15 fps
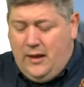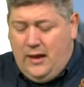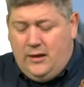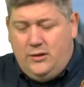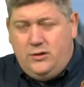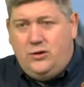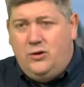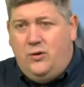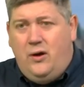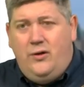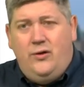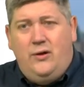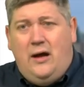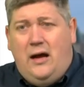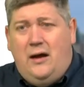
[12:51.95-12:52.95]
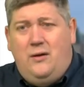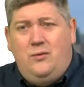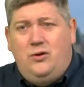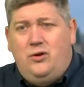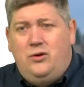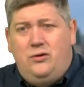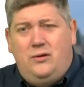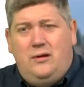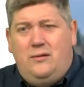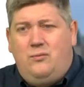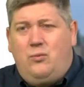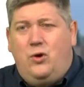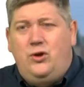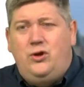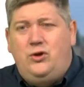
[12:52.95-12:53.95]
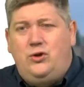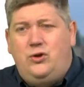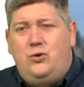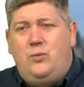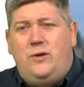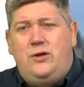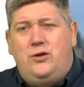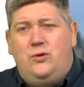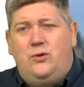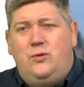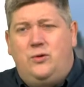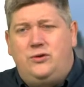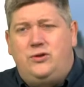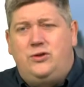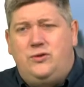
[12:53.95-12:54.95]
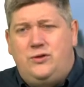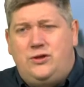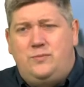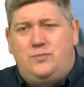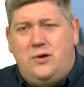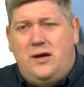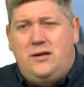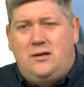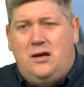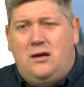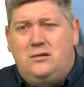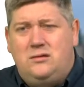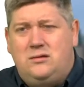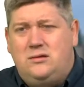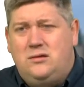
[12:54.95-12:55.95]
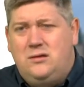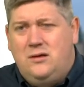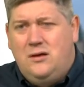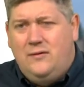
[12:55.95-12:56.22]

And you know, I, I, you know, what you do when you don't know what to do is you pray in tongues.